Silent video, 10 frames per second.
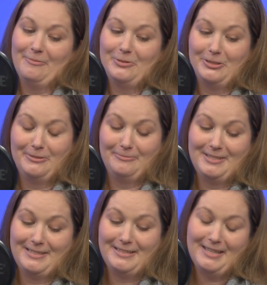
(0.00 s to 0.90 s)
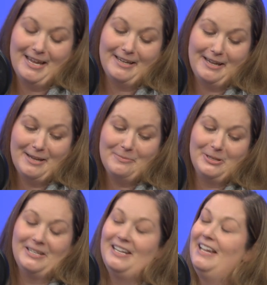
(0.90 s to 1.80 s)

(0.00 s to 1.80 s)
I'm sure it wasn't to that guy, but